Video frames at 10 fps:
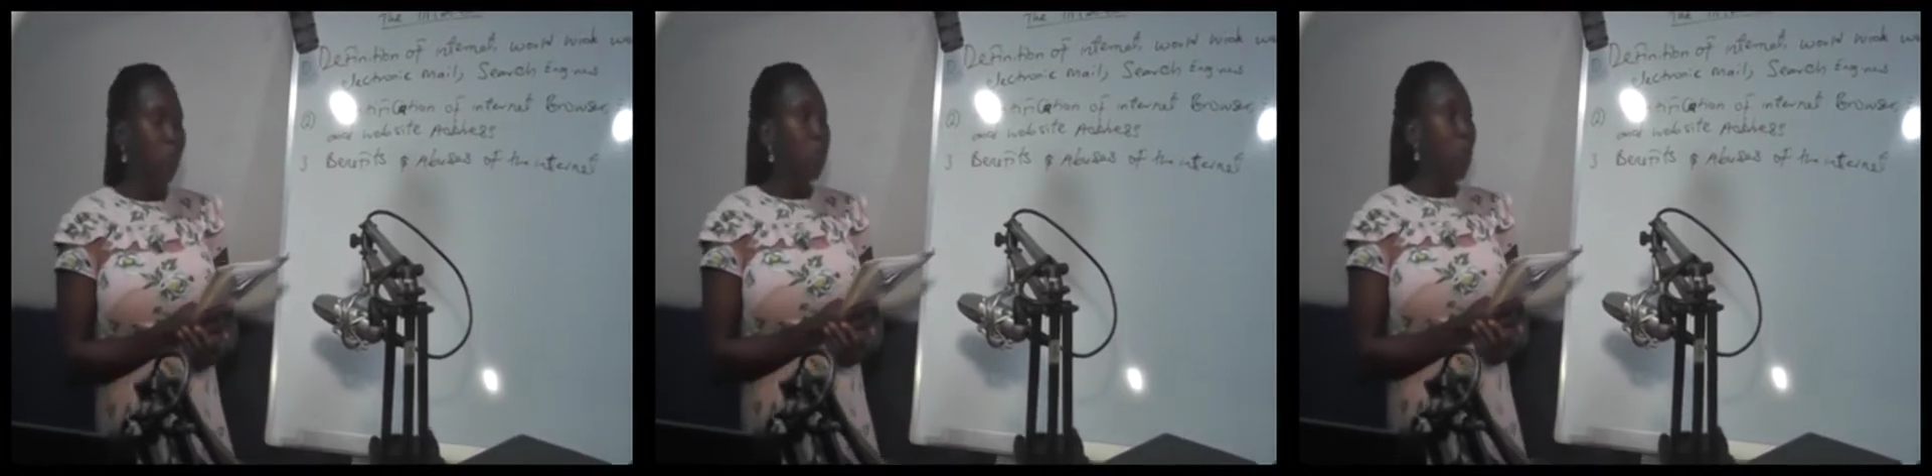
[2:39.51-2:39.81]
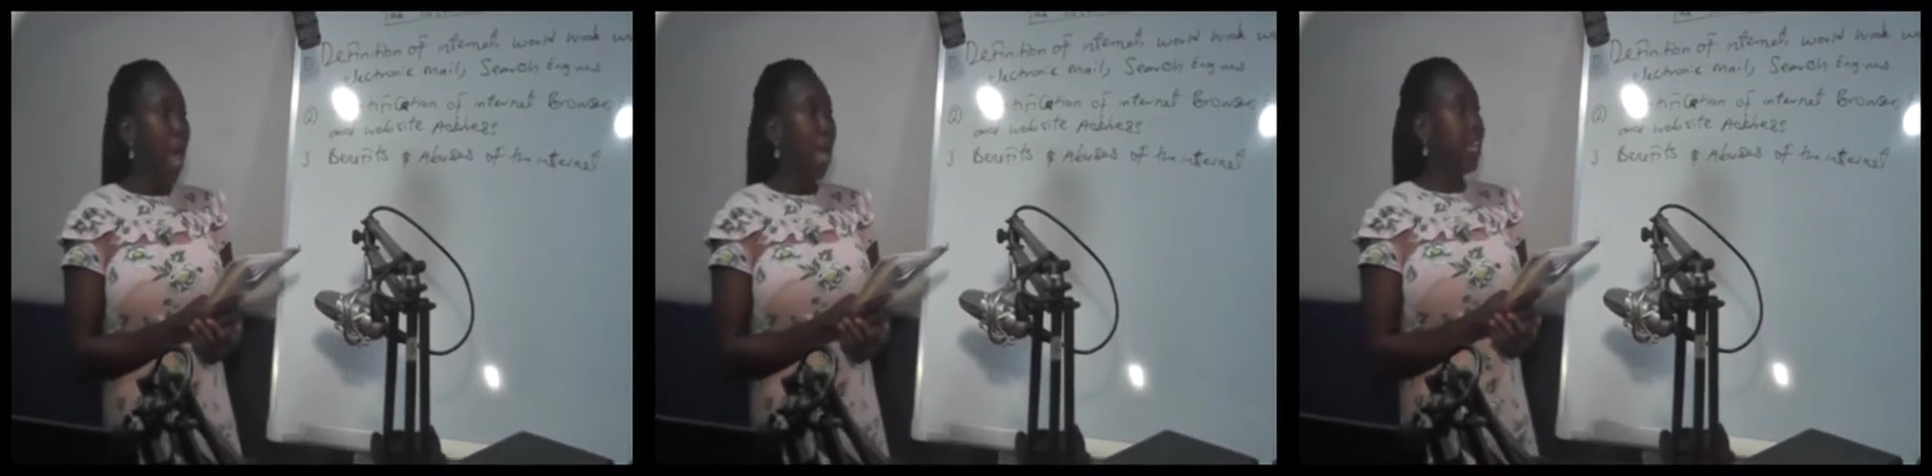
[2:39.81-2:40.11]

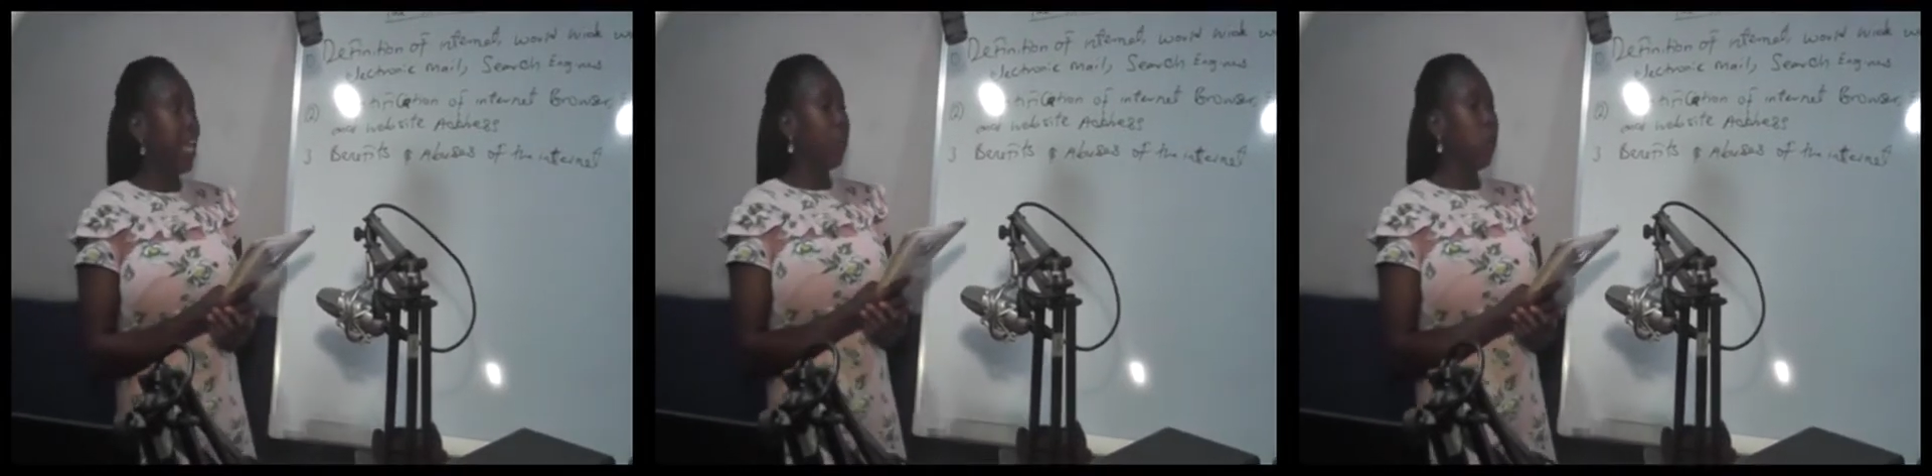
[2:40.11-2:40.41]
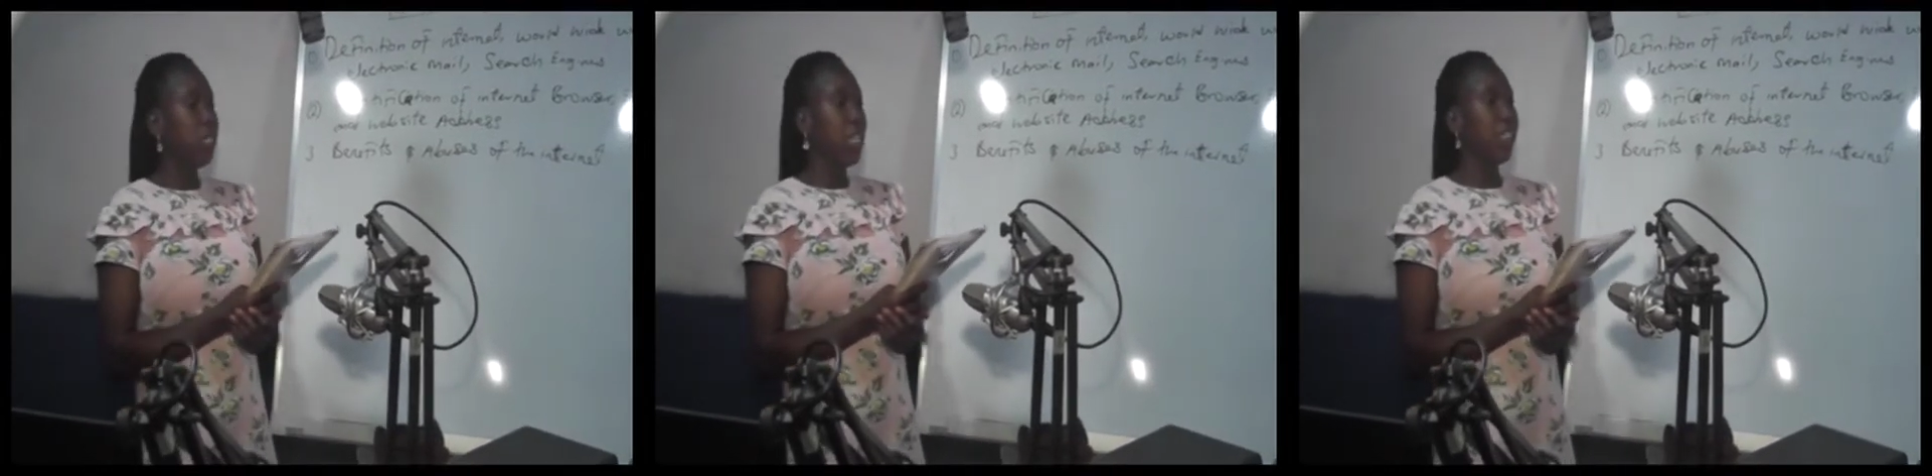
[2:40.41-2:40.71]
where they
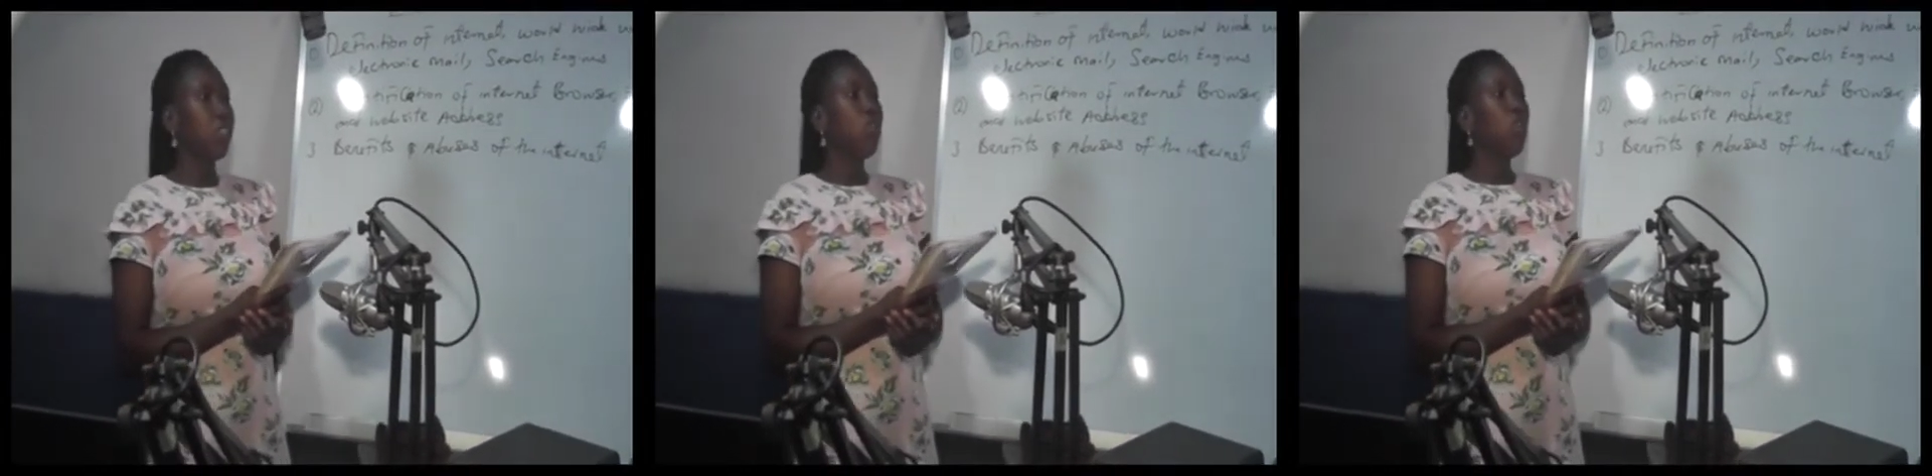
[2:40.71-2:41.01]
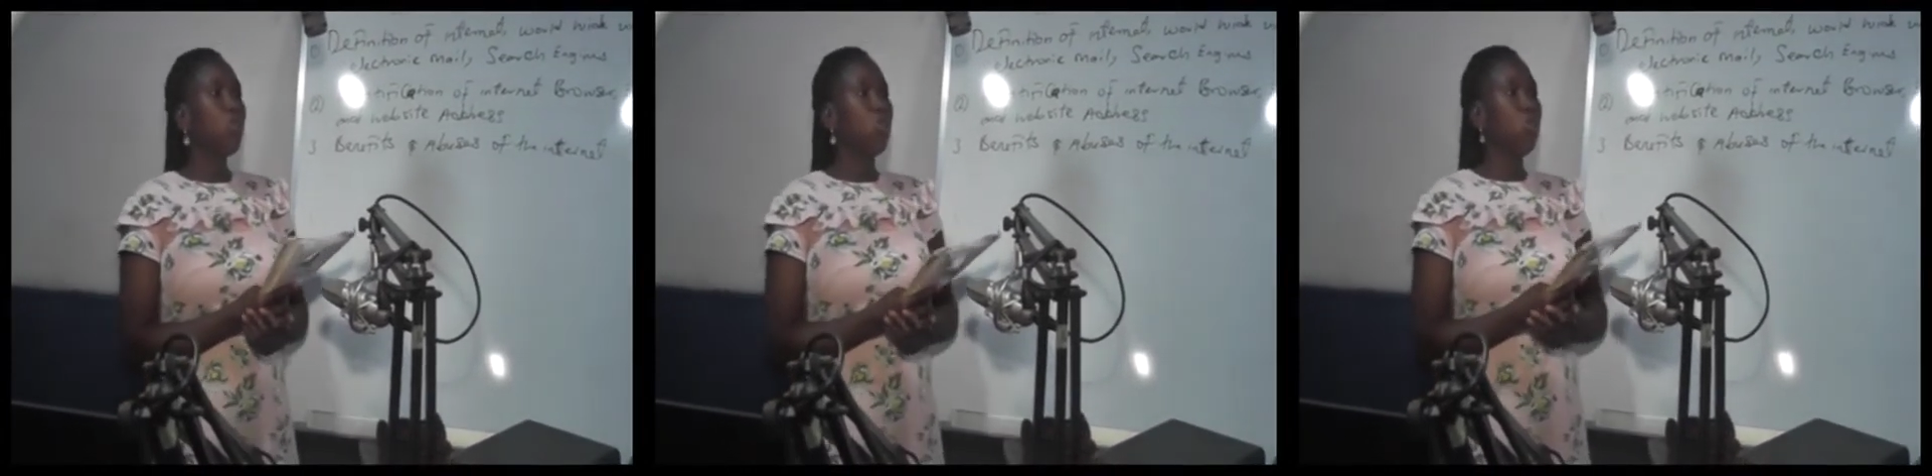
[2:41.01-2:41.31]
use it
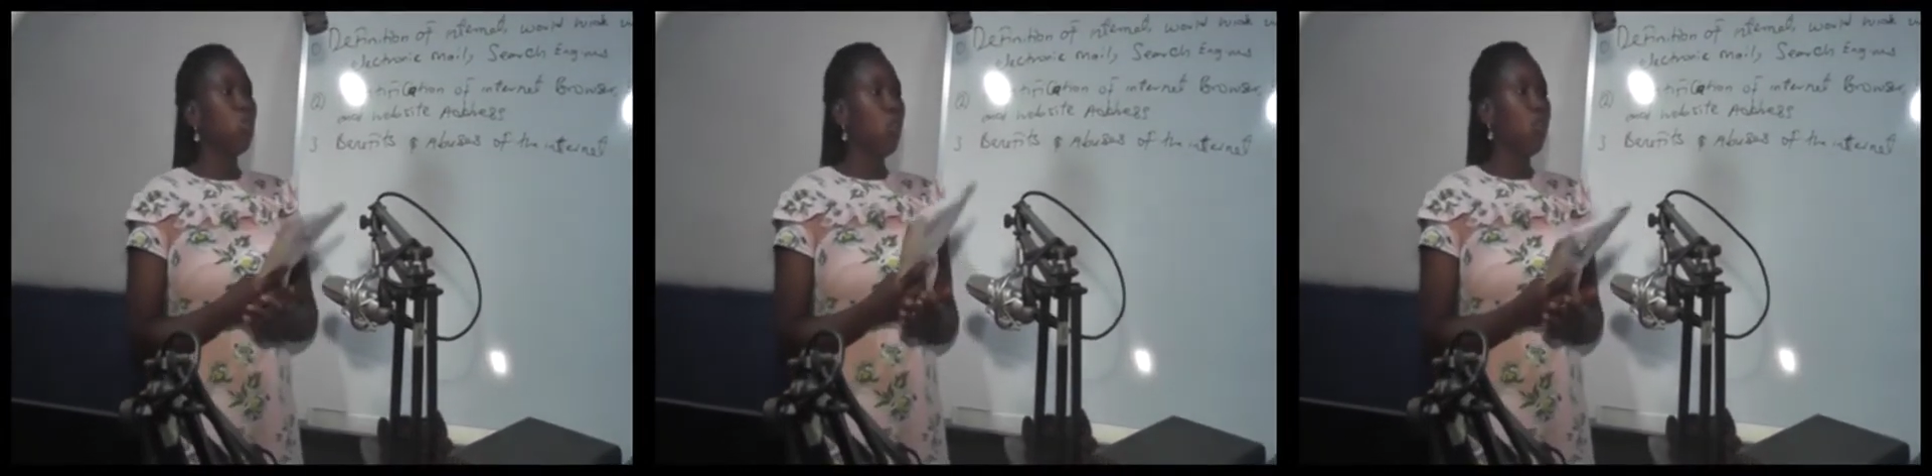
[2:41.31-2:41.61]
to